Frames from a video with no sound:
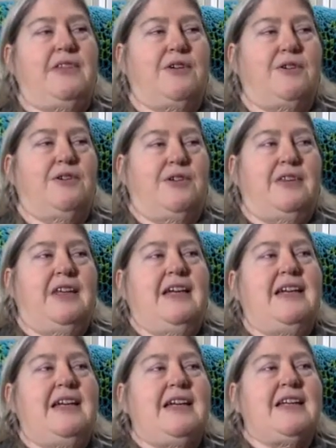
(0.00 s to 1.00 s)
they're good.
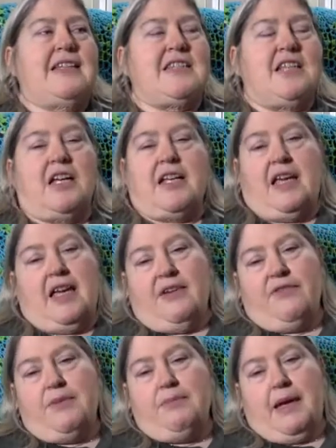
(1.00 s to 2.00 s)
It's not a
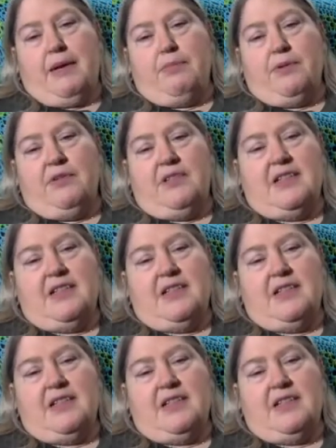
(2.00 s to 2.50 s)
heavy maple.